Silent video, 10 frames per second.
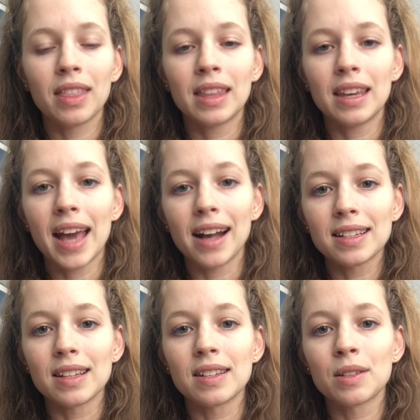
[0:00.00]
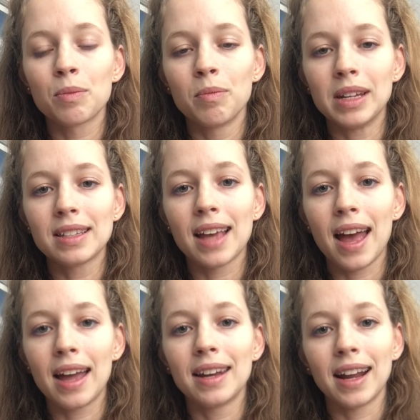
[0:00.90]
the axis meets
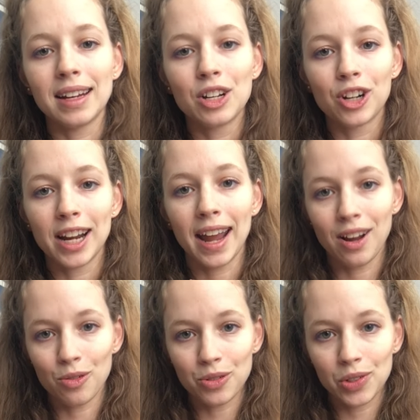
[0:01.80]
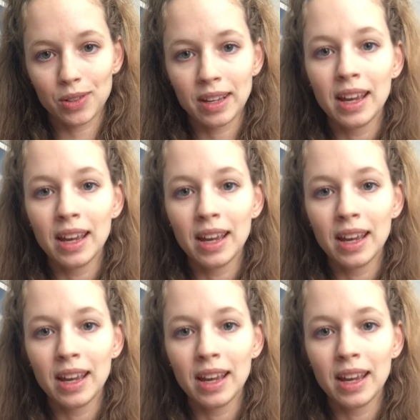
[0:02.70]
at 90-degree angles,